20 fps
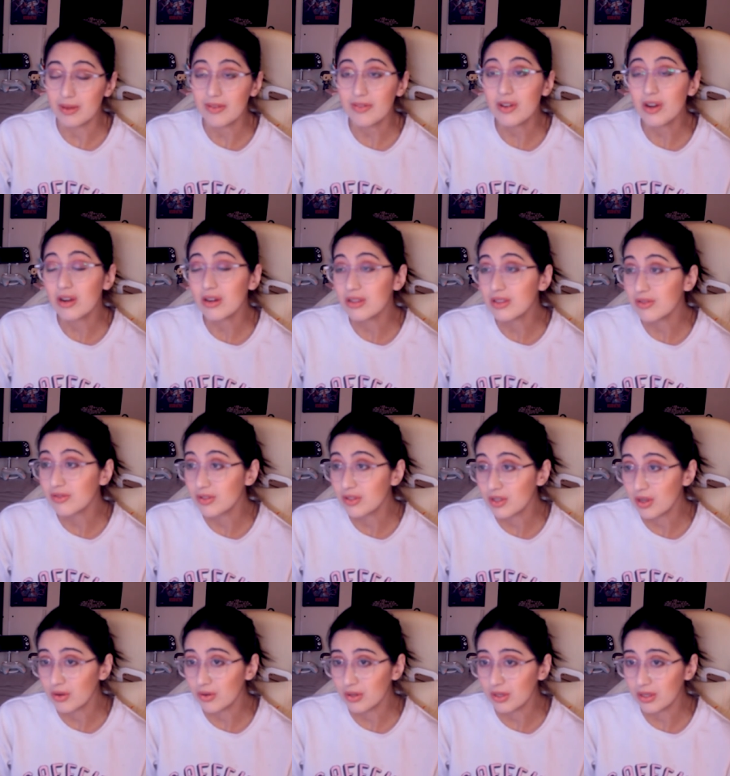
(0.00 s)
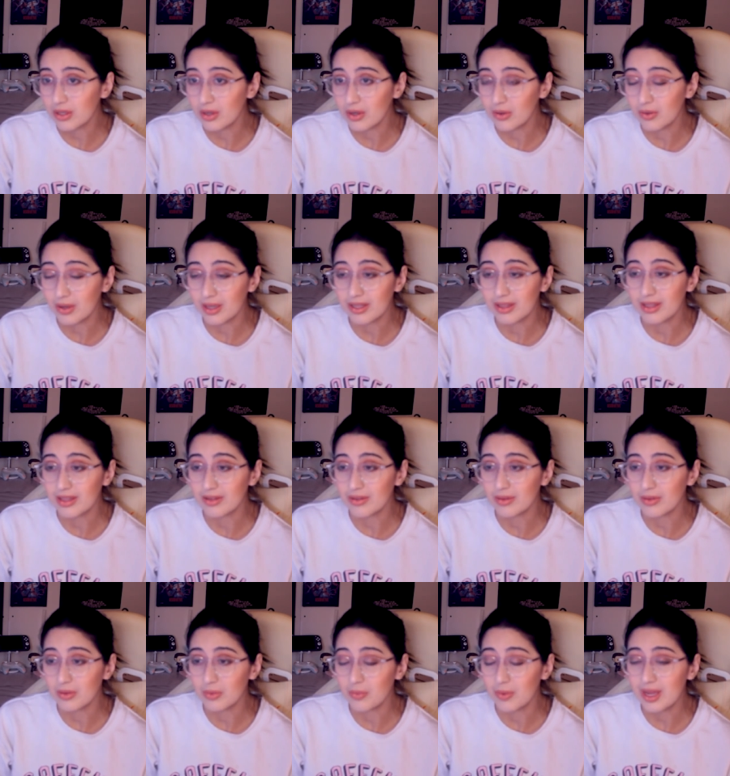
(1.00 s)
Even Hearts of Stone, you know,
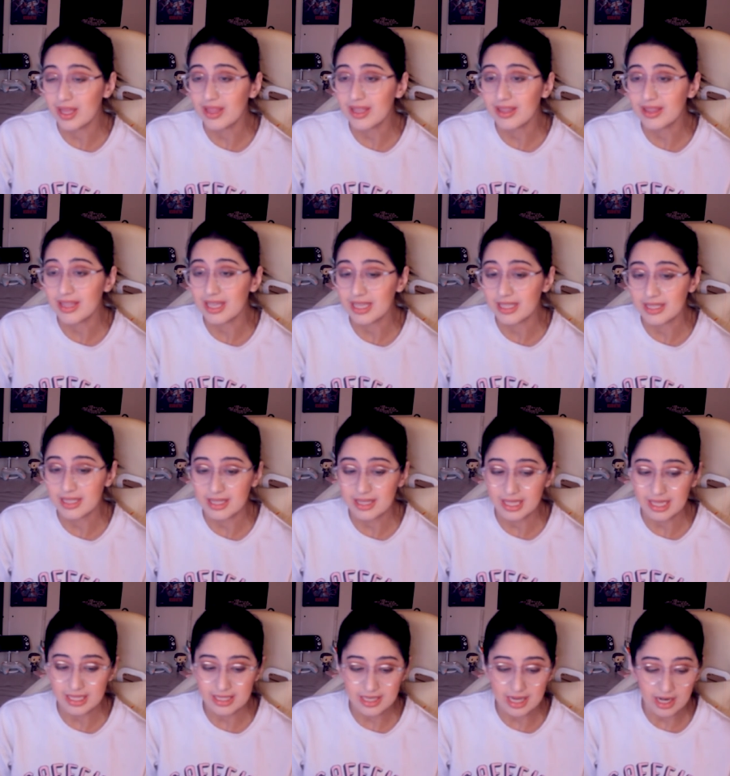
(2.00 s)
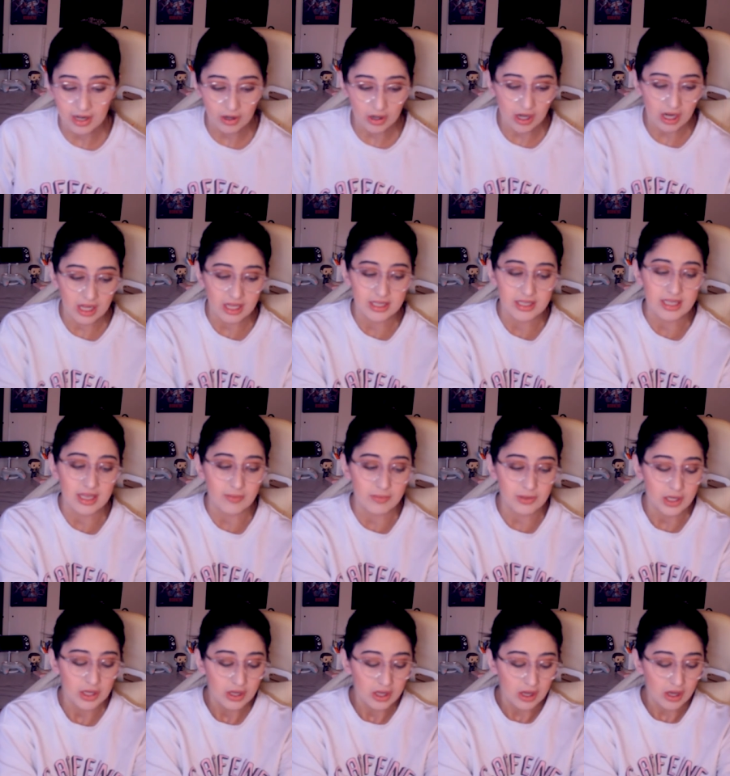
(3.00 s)
the the way that they did the entire
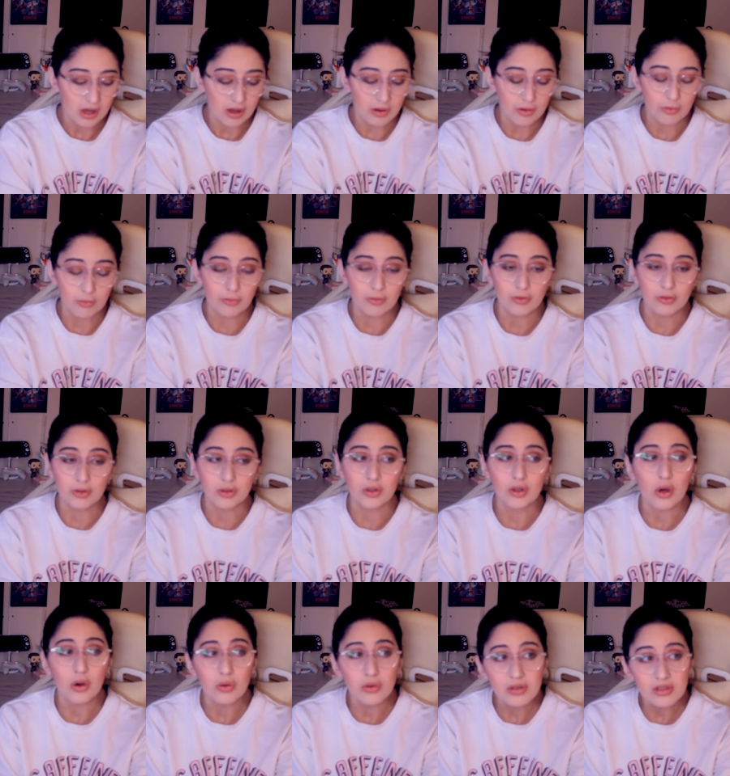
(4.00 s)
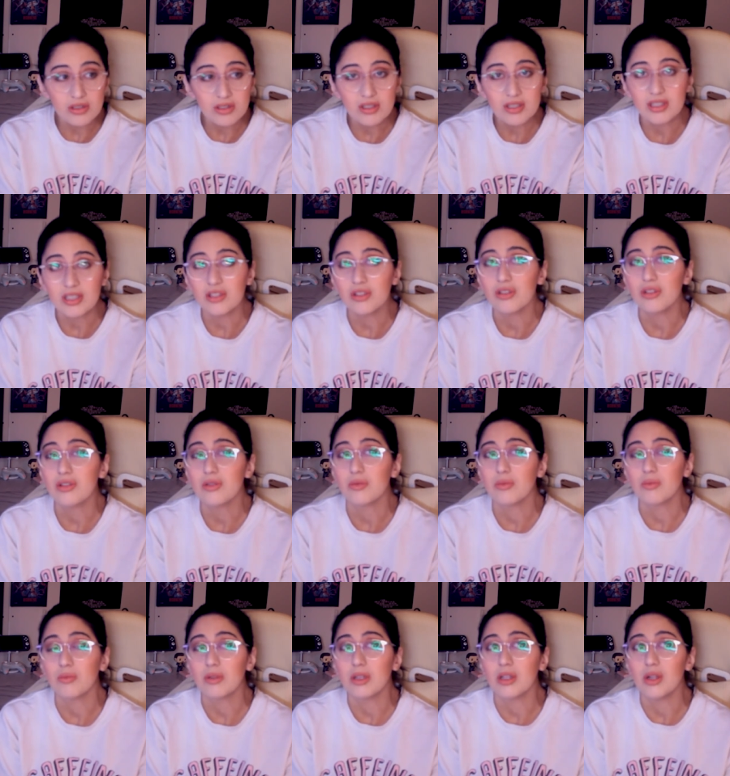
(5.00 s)
concept of ghosts and,
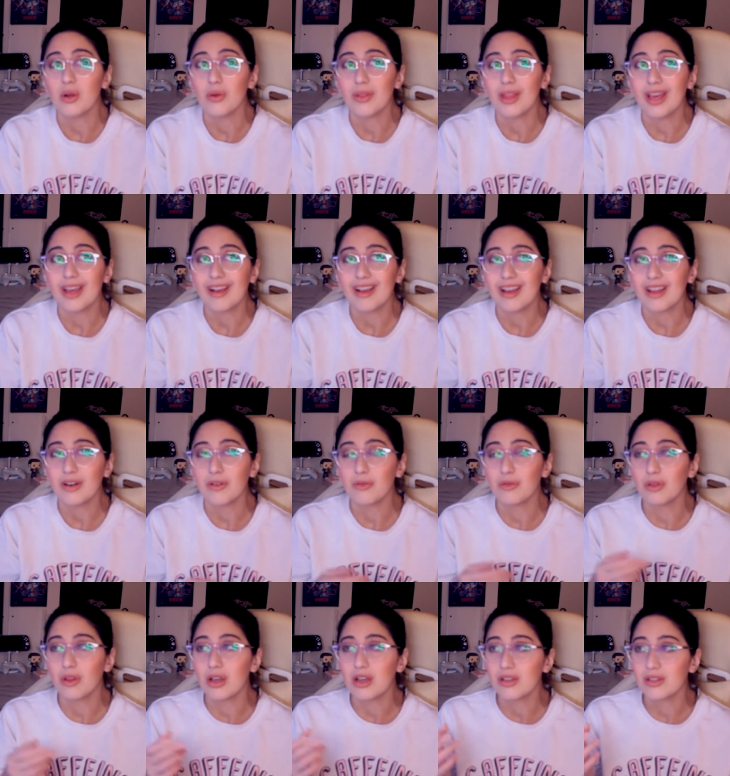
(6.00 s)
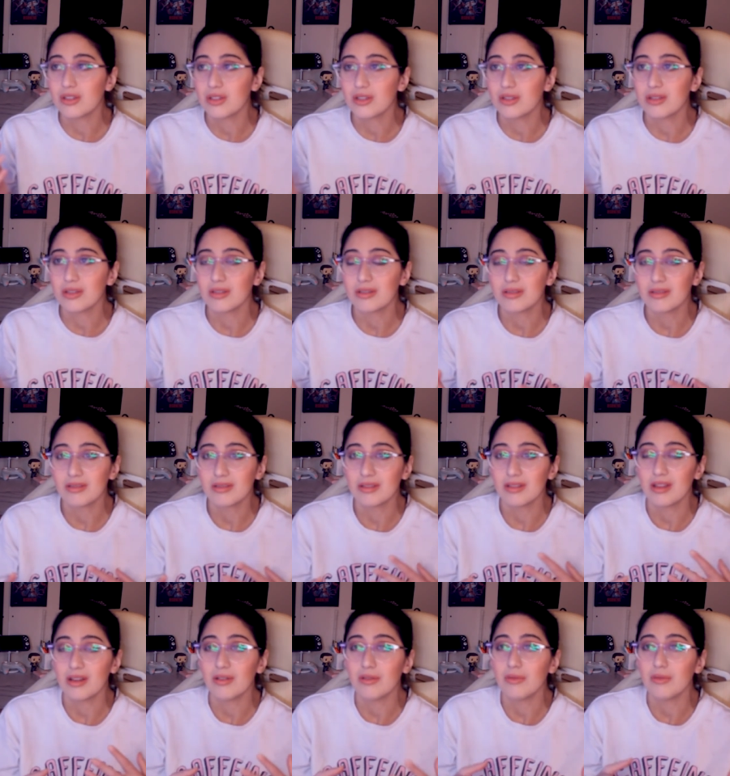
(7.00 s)
you know, that kind of lost
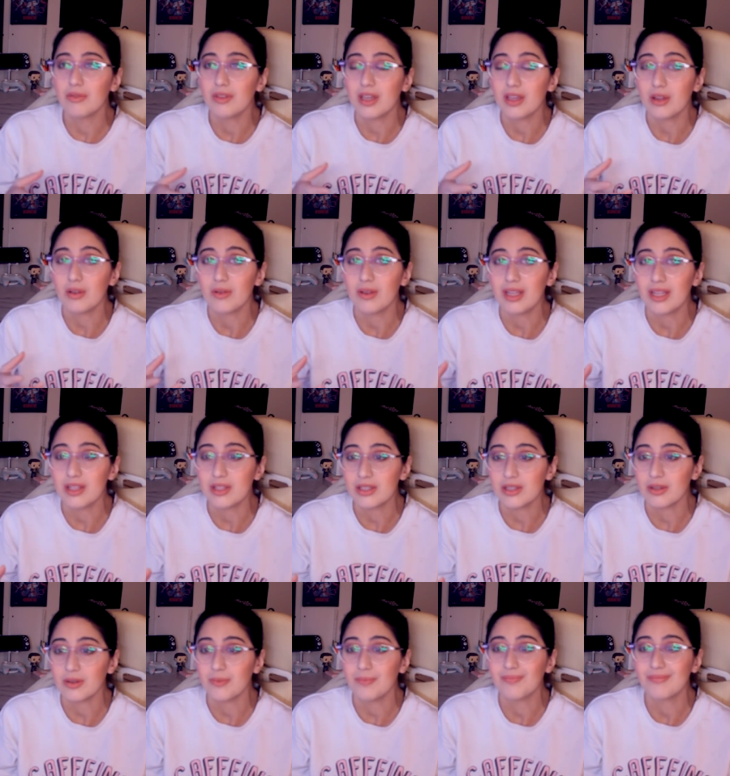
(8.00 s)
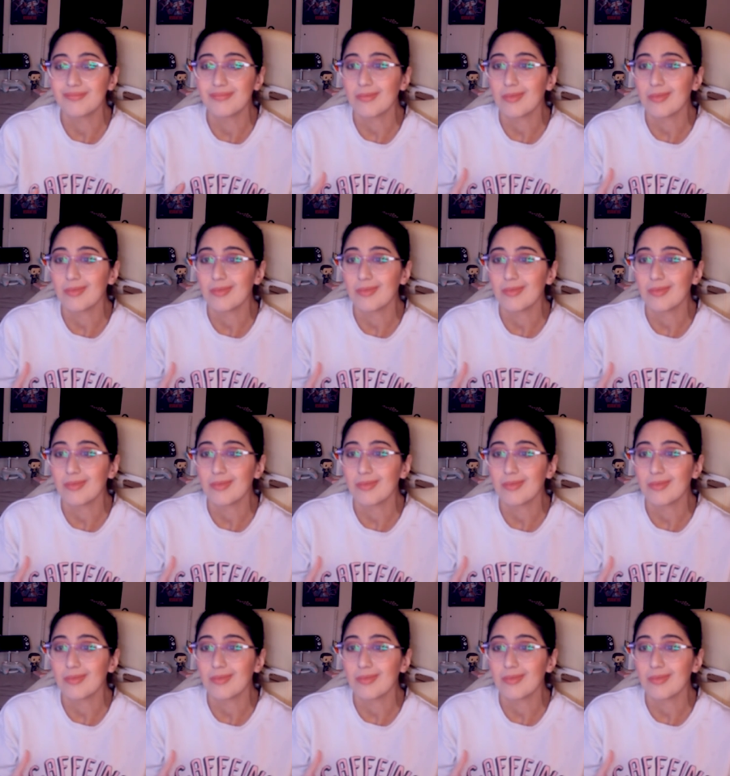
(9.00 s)
love that you need to,